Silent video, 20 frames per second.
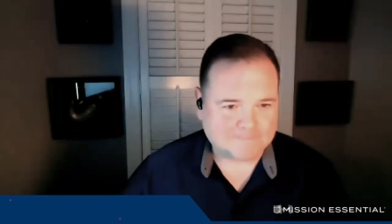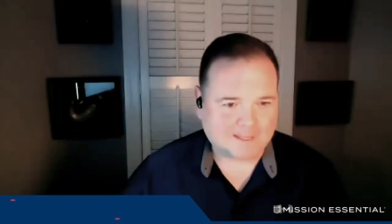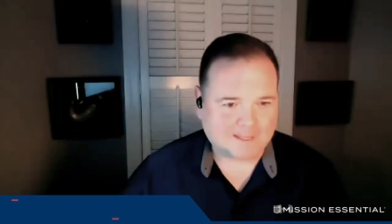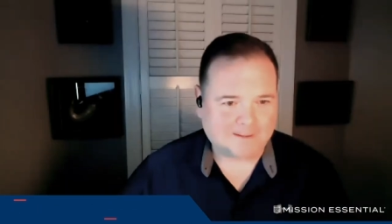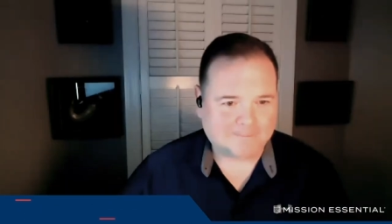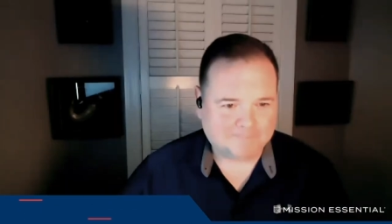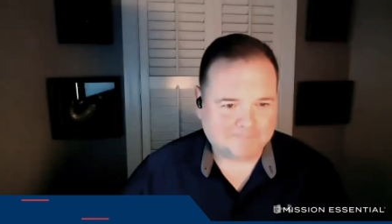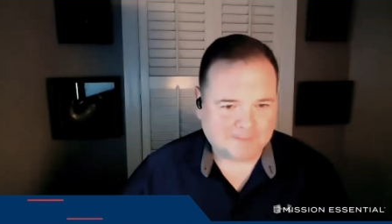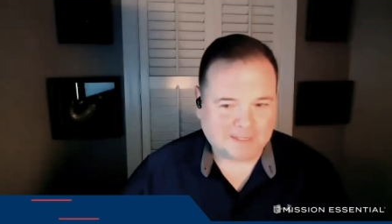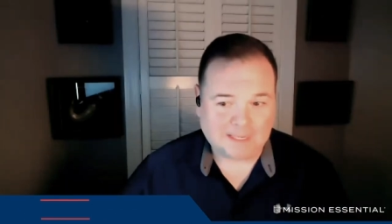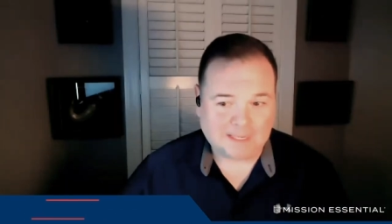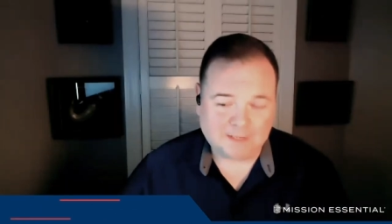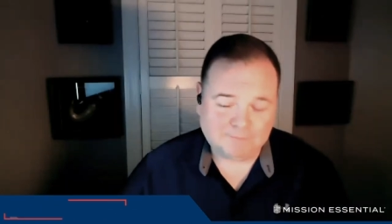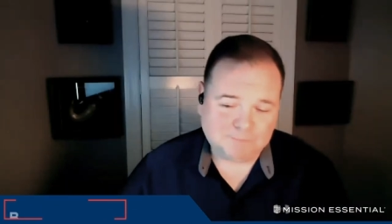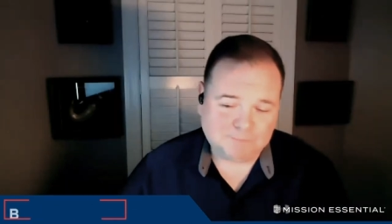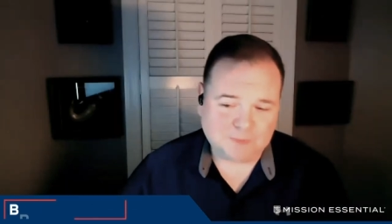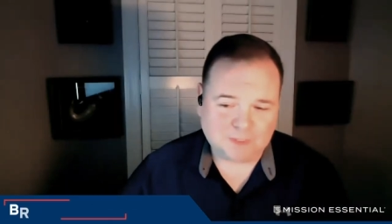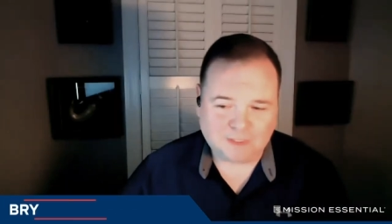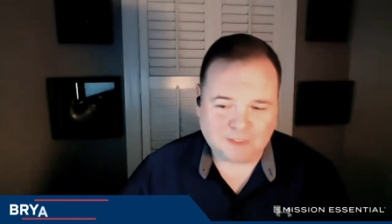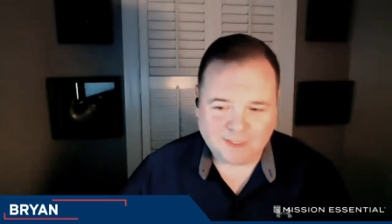yeah, yeah.
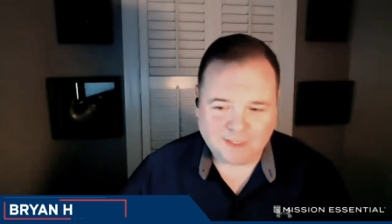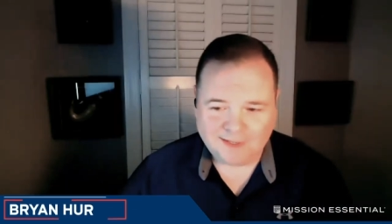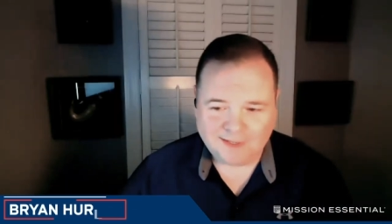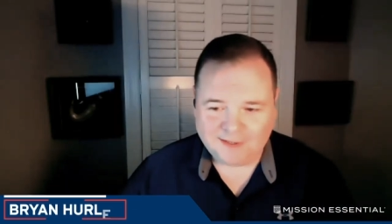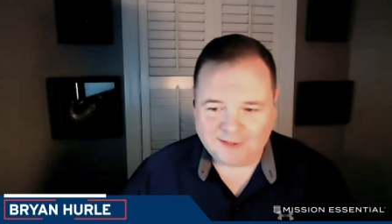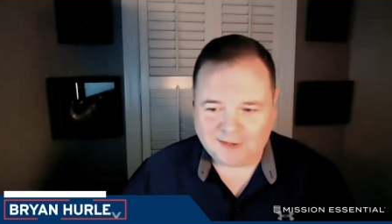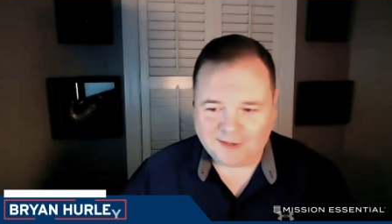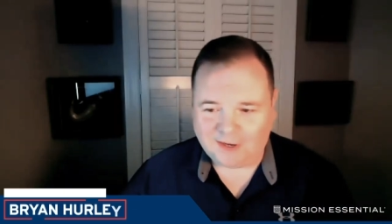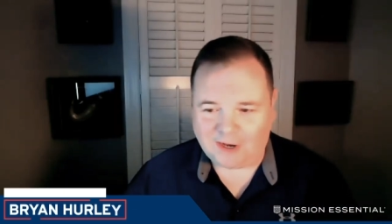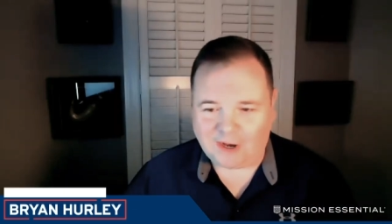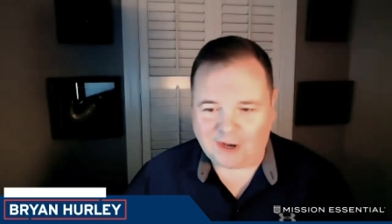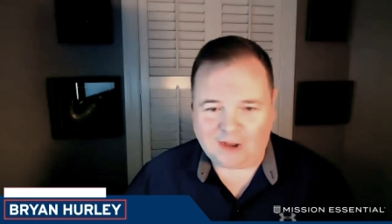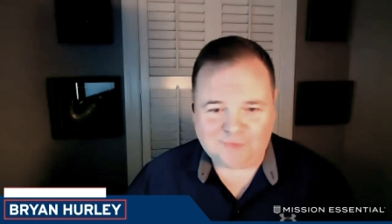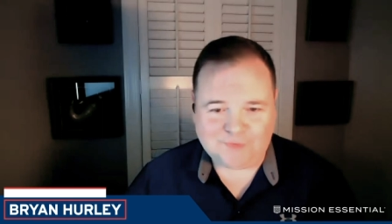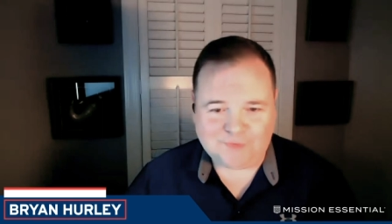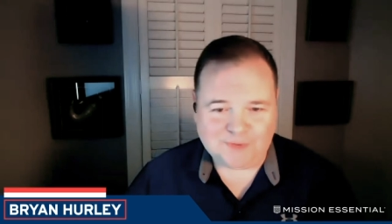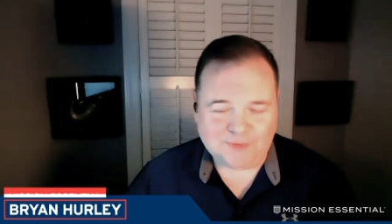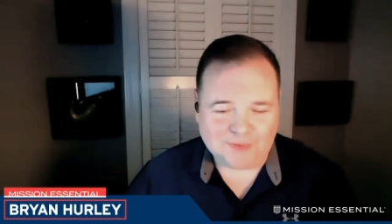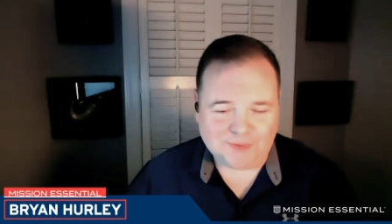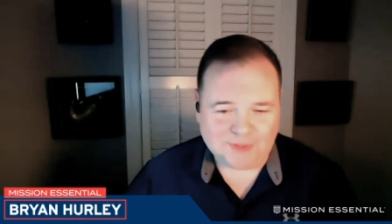It, uh,
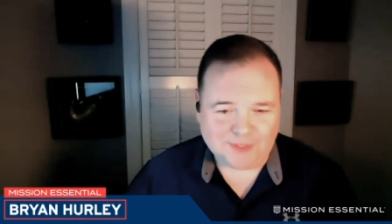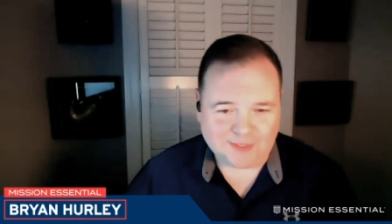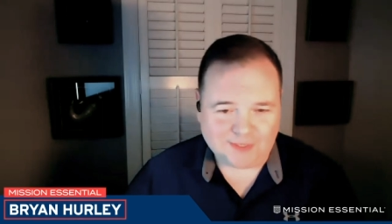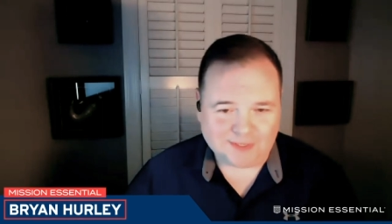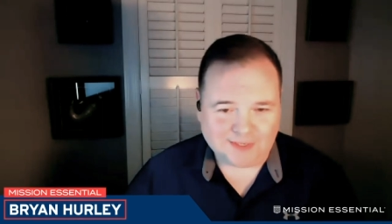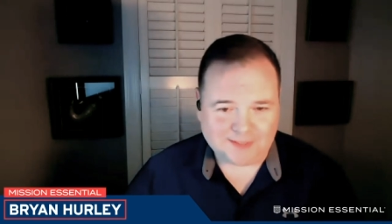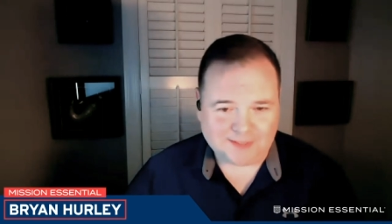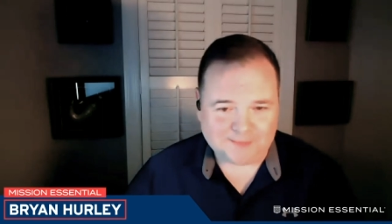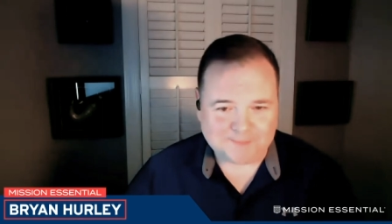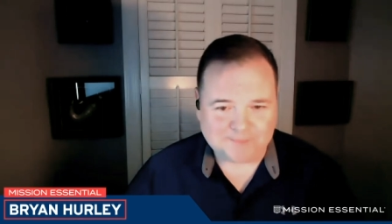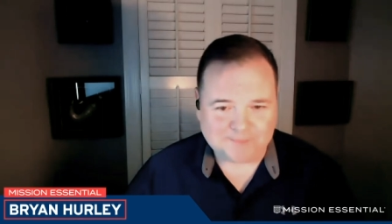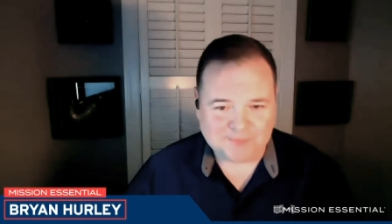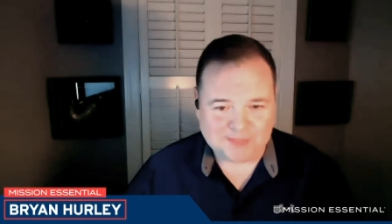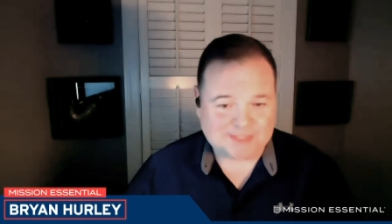often the um,